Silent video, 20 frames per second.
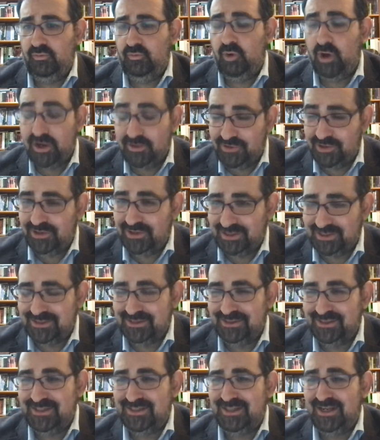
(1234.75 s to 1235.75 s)
one of the
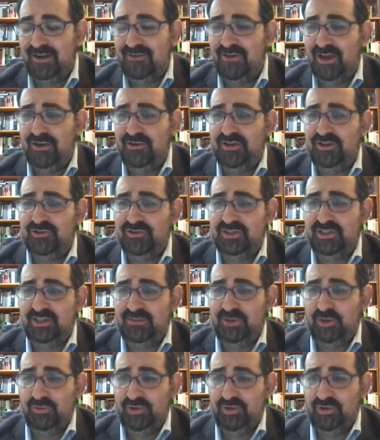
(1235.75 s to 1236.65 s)
things, at least, that I found interesting